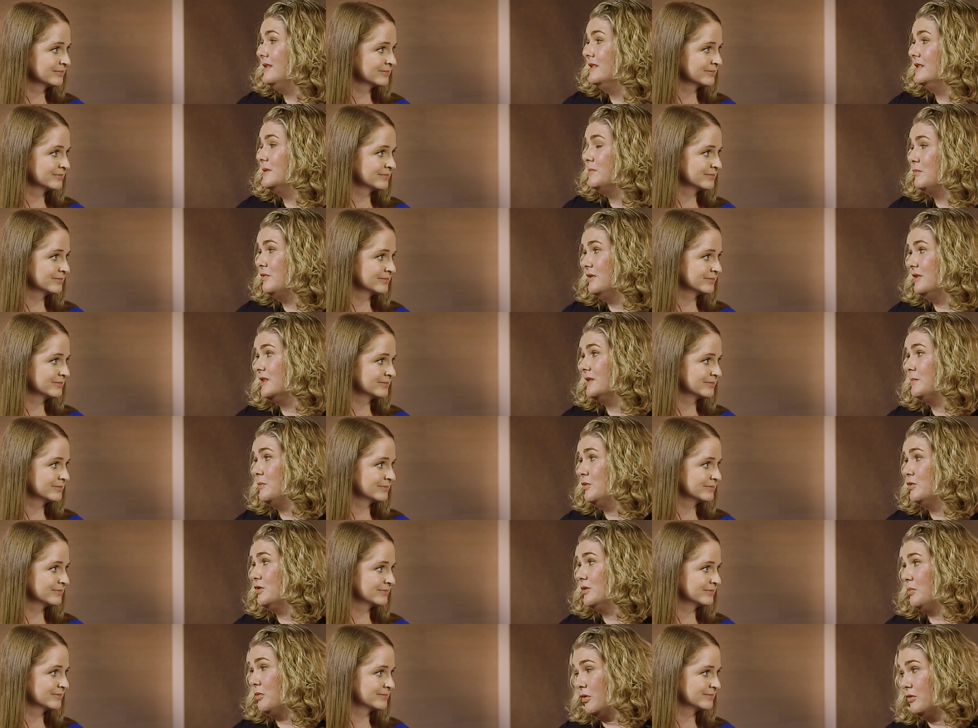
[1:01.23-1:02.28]
Speaker 1: is
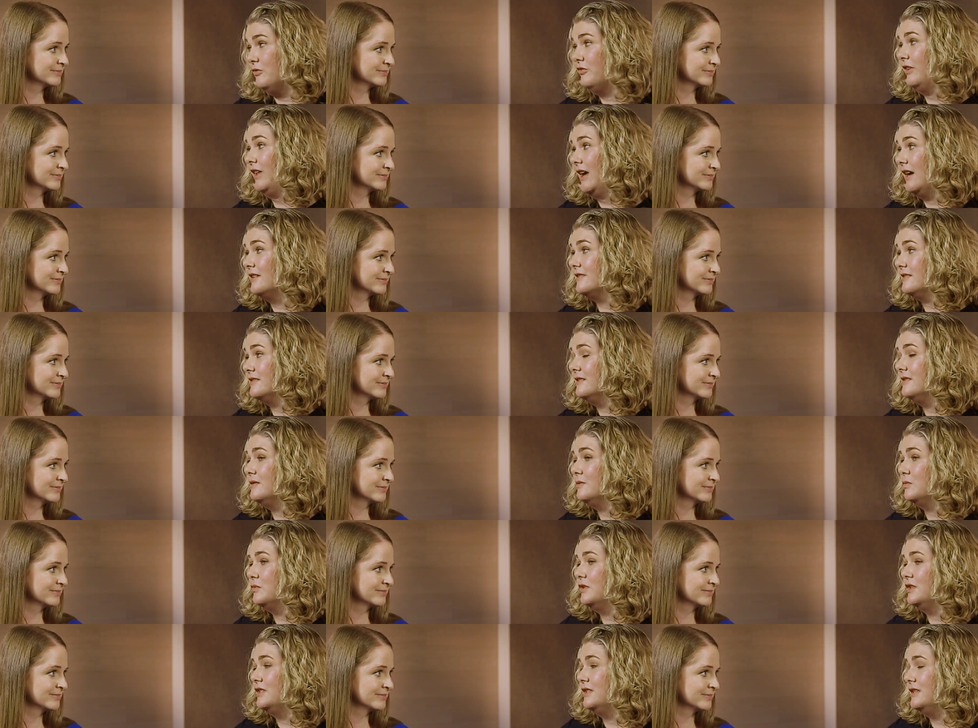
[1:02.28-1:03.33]
pre-exposure prophylaxis,
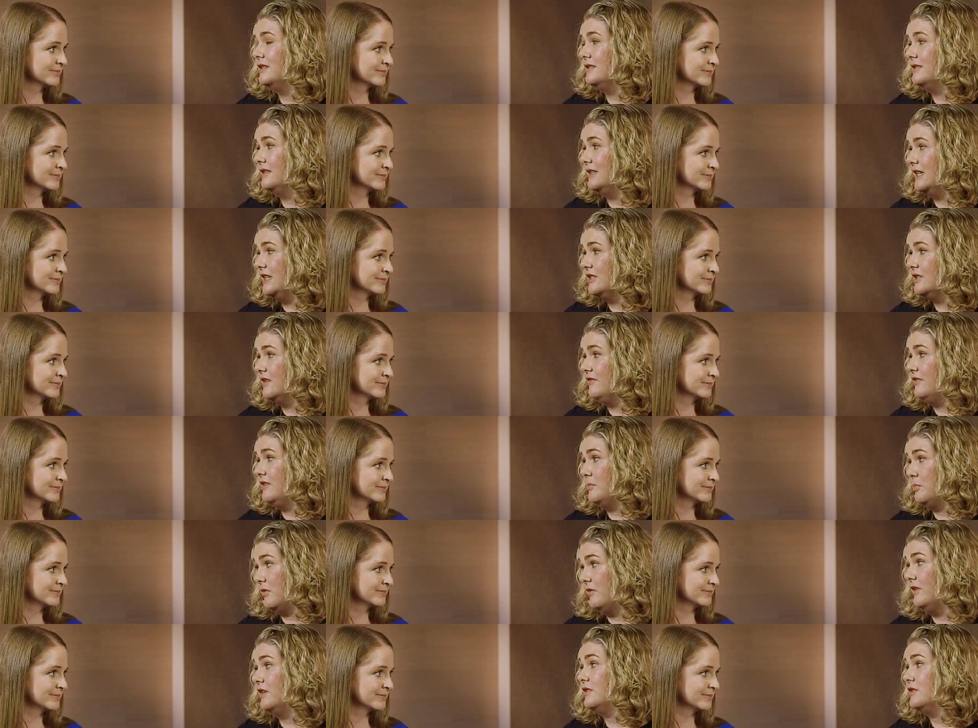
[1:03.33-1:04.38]
which is an H I V
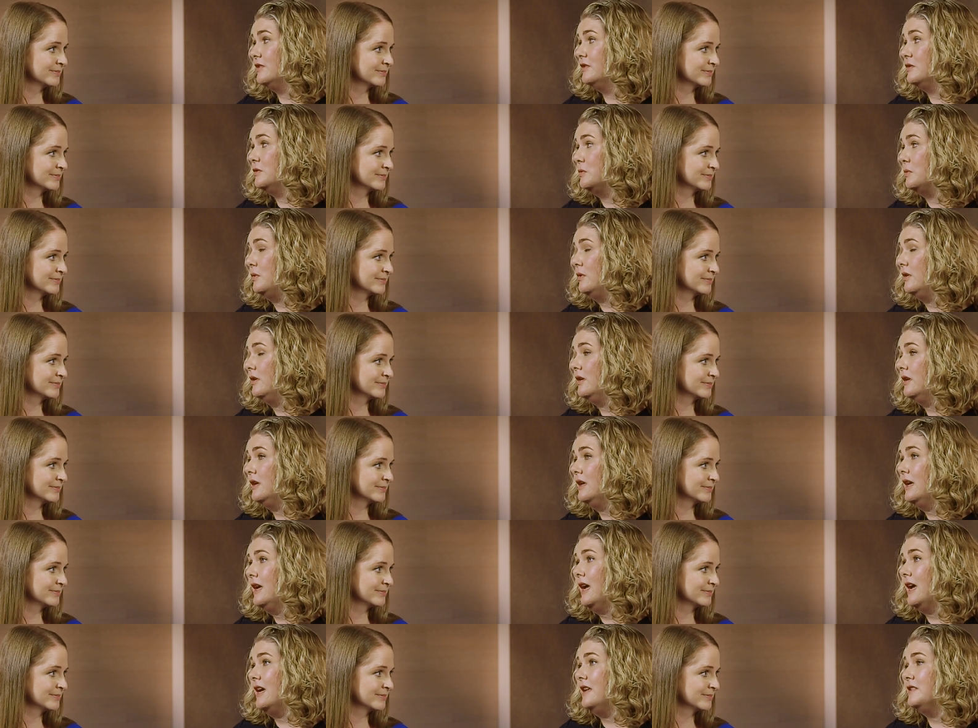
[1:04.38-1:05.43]
prevention tool.
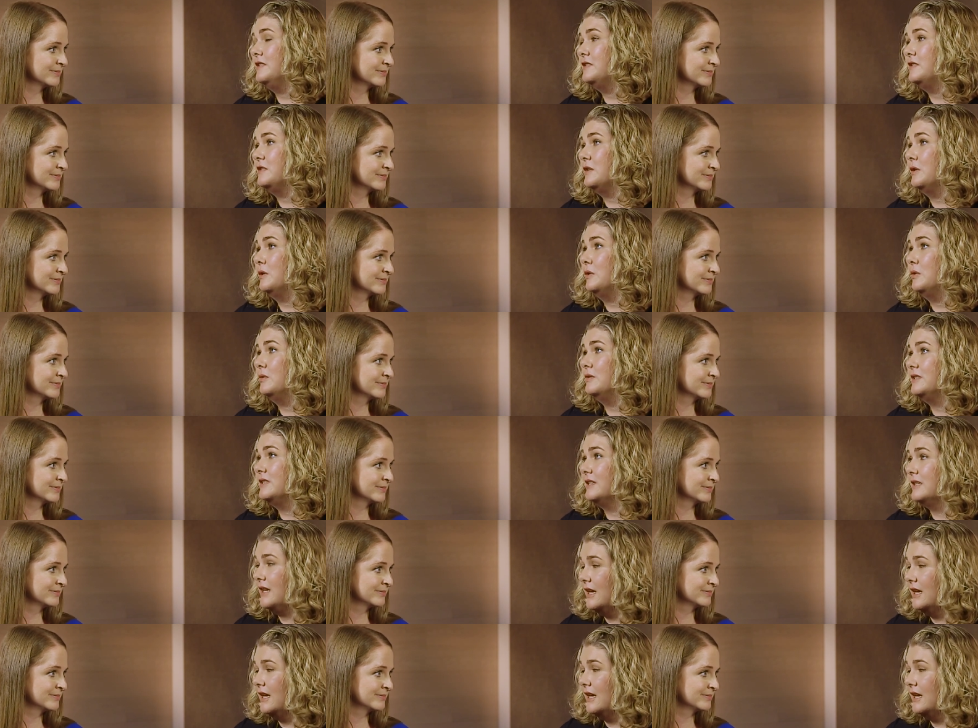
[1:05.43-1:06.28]
And so to